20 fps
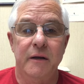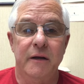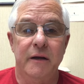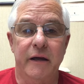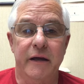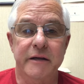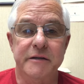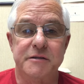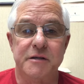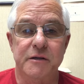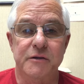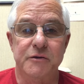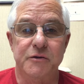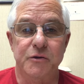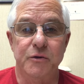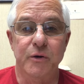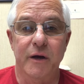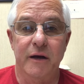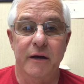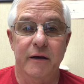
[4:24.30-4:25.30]
He says,
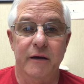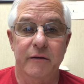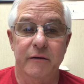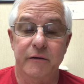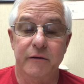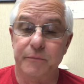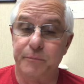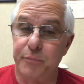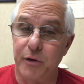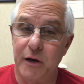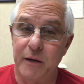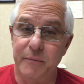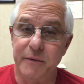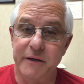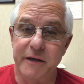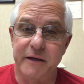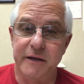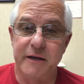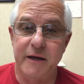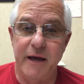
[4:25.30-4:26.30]
you are
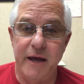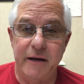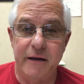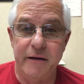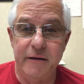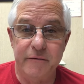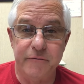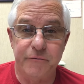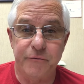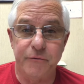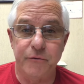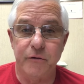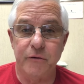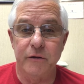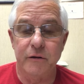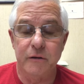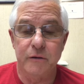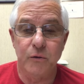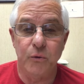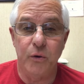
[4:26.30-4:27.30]
probably a candidate for
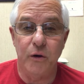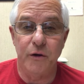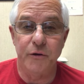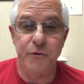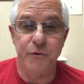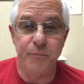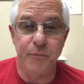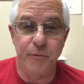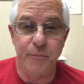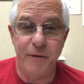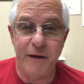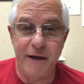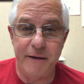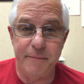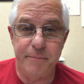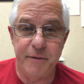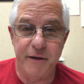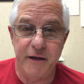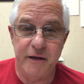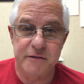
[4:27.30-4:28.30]
a quadruple
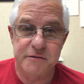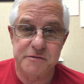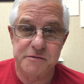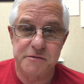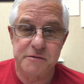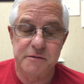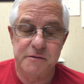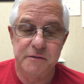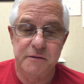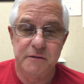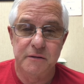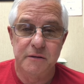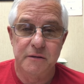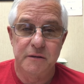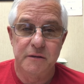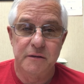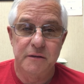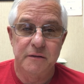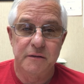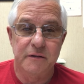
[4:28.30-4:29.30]
bypass.
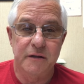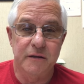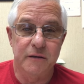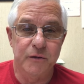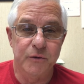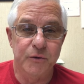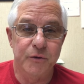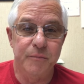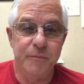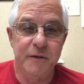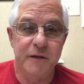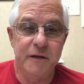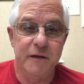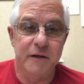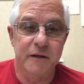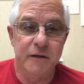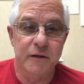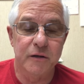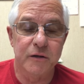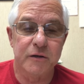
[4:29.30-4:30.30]
They loaded me in a
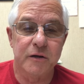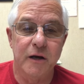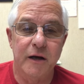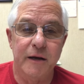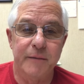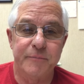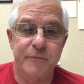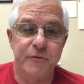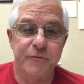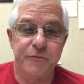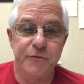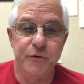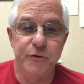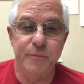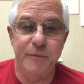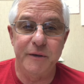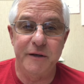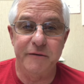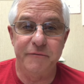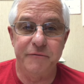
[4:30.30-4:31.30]
helicopter, flew
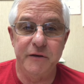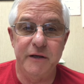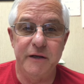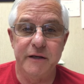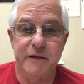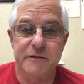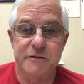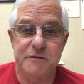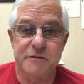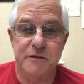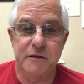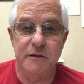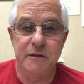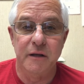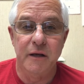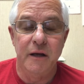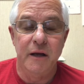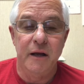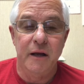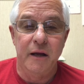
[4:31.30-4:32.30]
me to Phoenix, to,
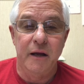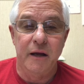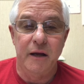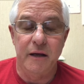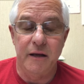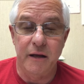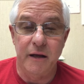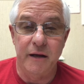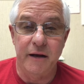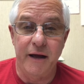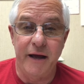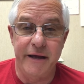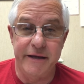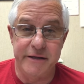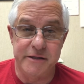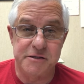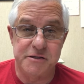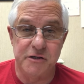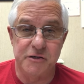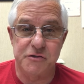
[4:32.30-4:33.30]
and I
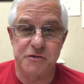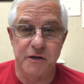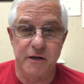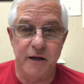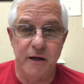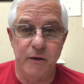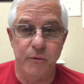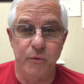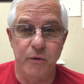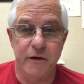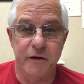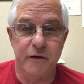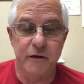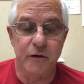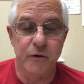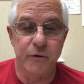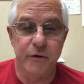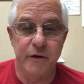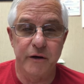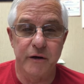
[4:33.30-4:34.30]
insisted I wanted to
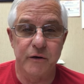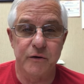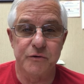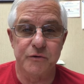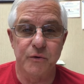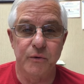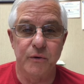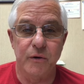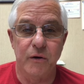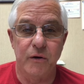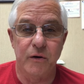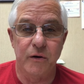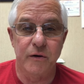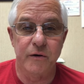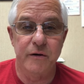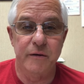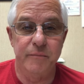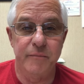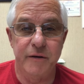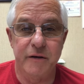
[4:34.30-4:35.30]
go to Arizona
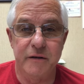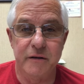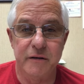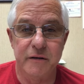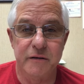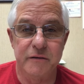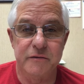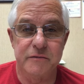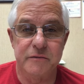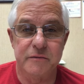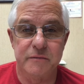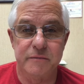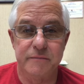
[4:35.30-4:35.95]
Heart because